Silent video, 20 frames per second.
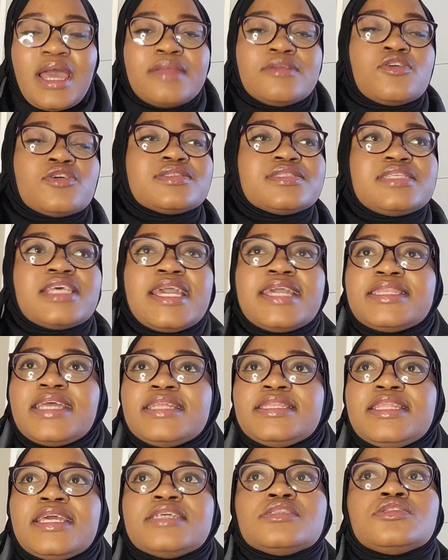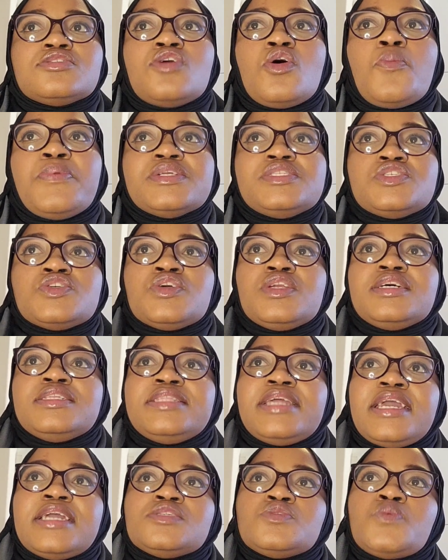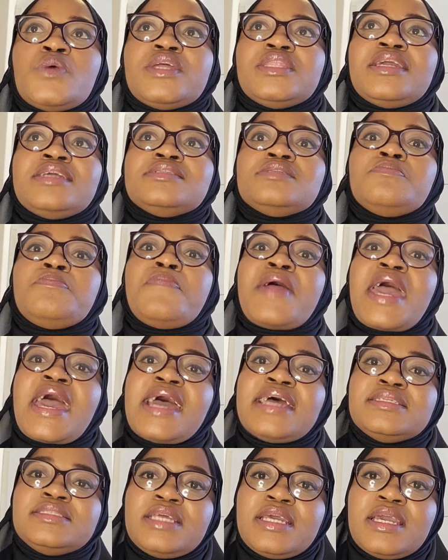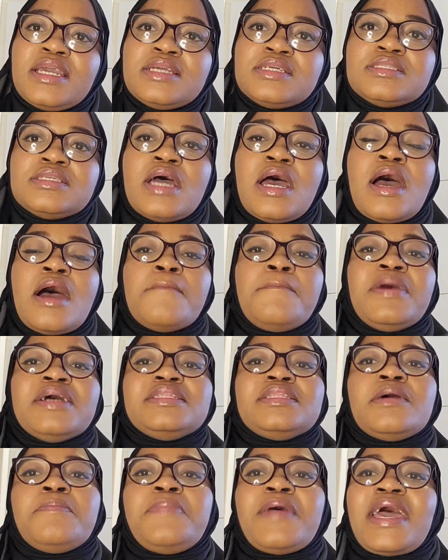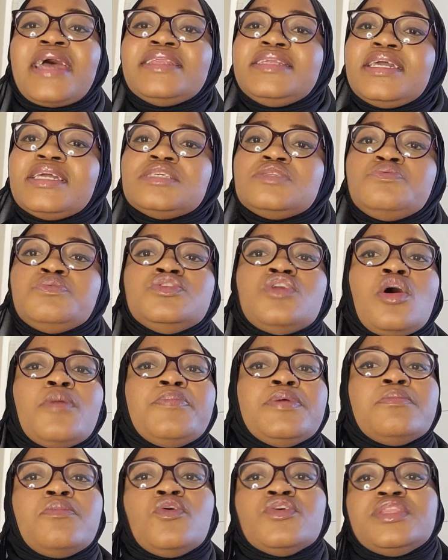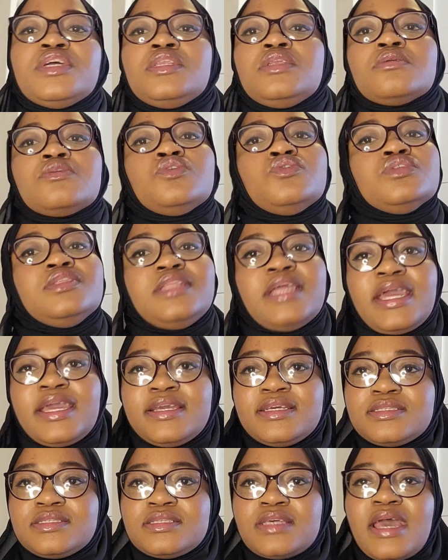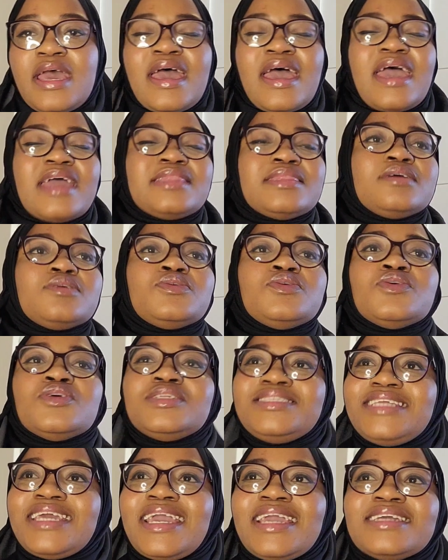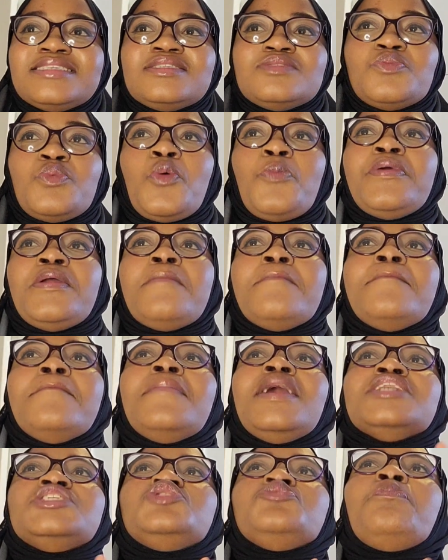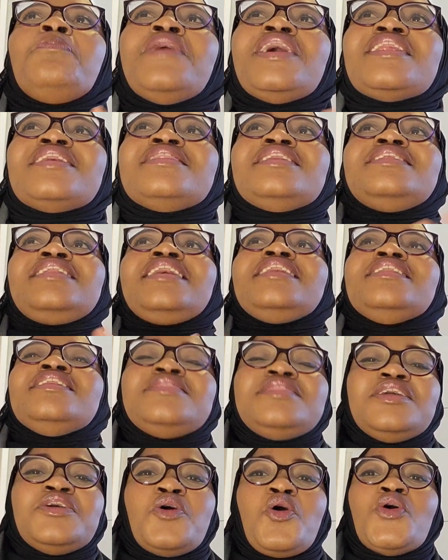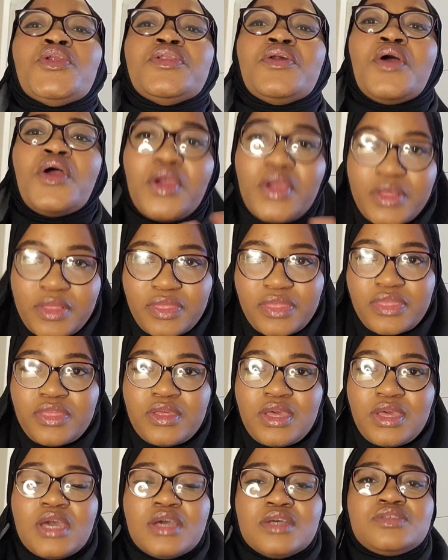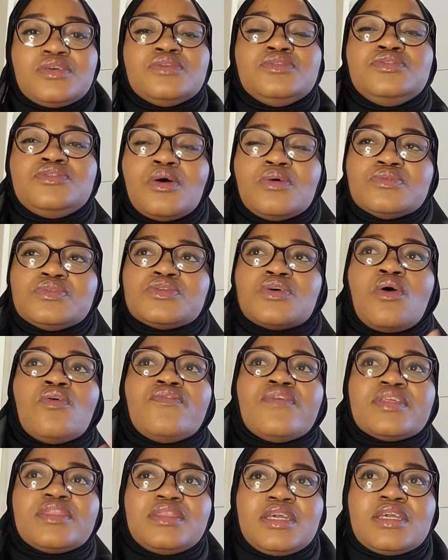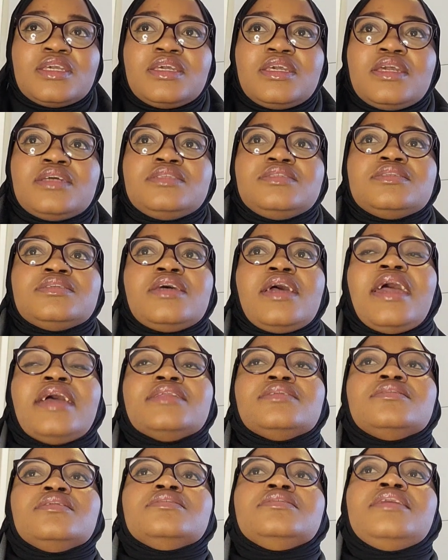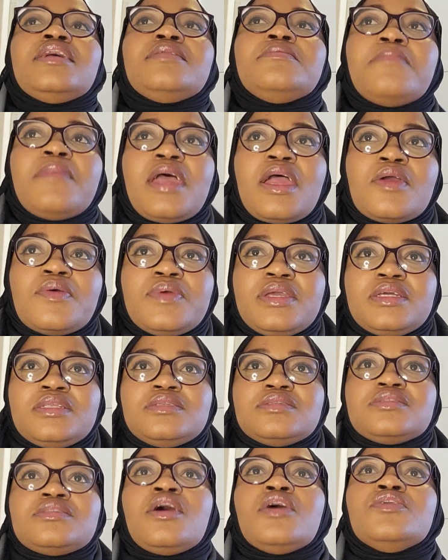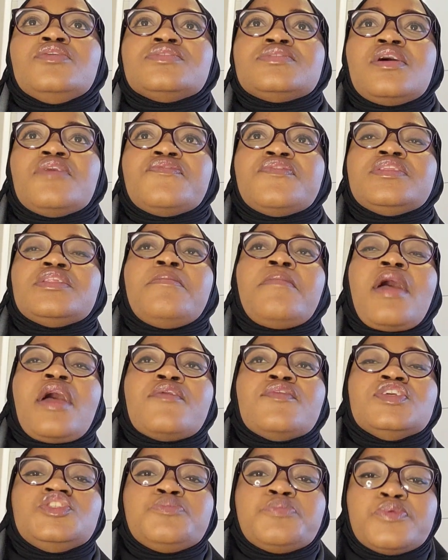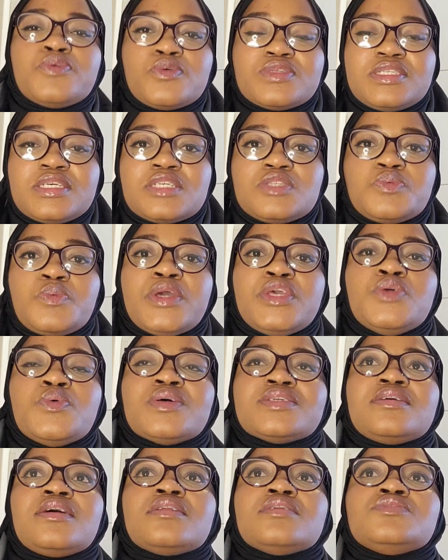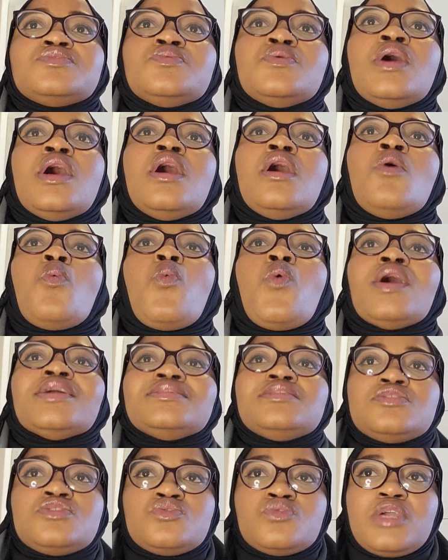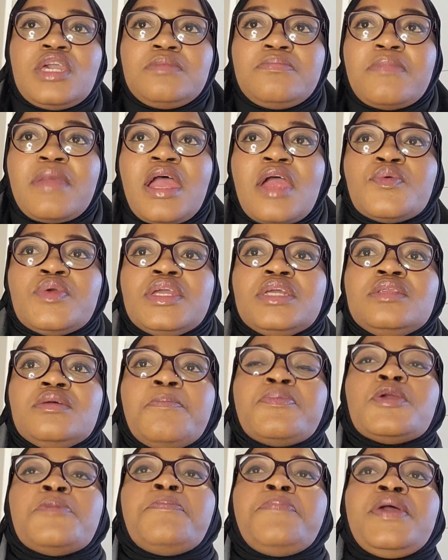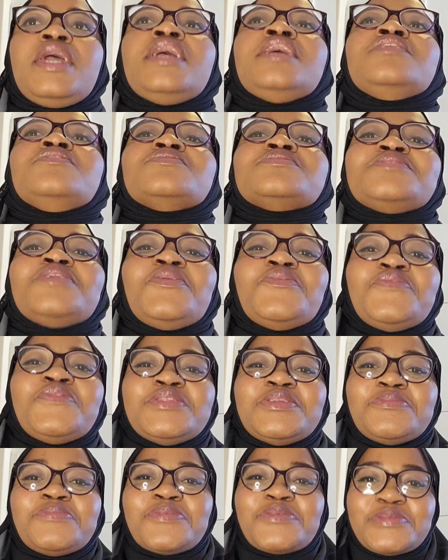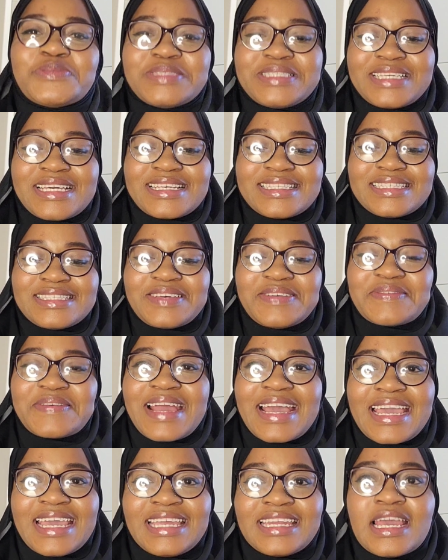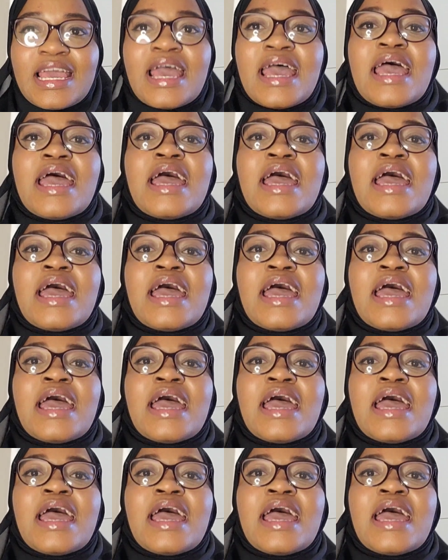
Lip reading: I'm not saying that there is no particular days where there is bad days, but the bad days will not be more than the good days. And the good days will be much better than anything on earth. So don't overthink it and get married. Start yourself in the marriage process where you are starting to want to get married. Prepare yourself for the process. All right.